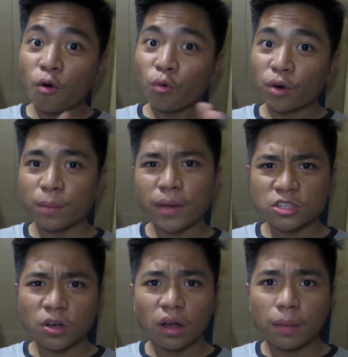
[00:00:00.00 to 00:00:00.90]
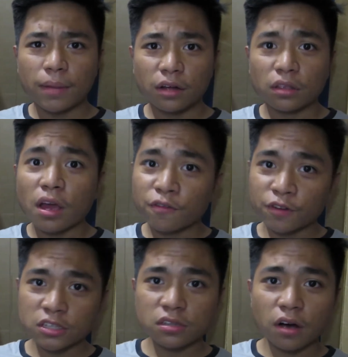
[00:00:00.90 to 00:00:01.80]
What am I talking about?
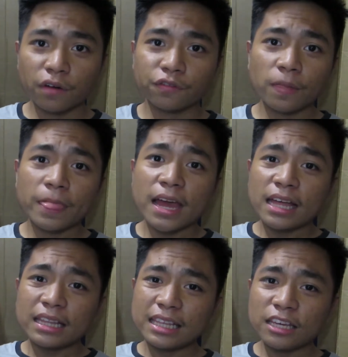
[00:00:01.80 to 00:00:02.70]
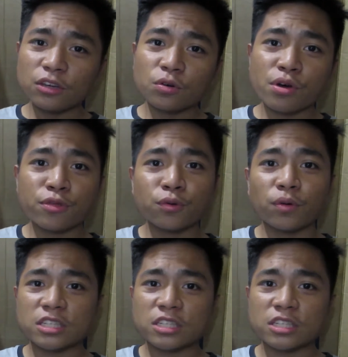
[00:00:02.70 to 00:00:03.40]
First off, Leo threw a